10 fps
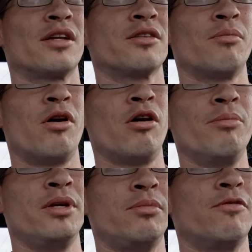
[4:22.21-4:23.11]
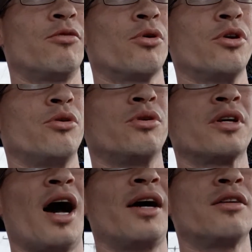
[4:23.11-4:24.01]
Let them all be before you and
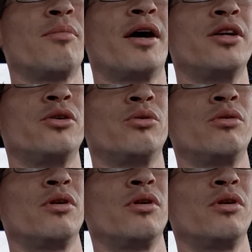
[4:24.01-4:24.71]
guided by you.